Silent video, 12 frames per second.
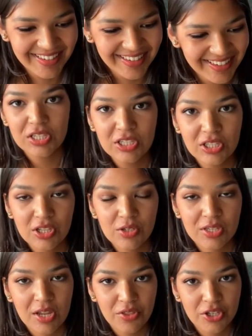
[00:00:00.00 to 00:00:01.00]
So this
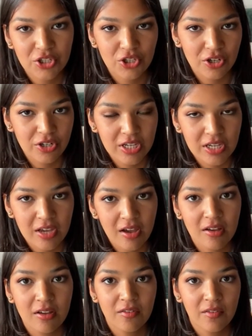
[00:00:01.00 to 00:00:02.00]
closed out the journey
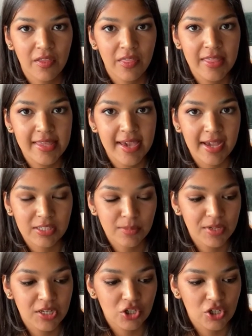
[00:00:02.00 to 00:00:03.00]
of the
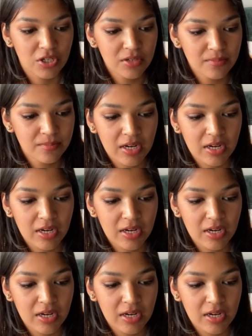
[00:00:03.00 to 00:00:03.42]
expedition,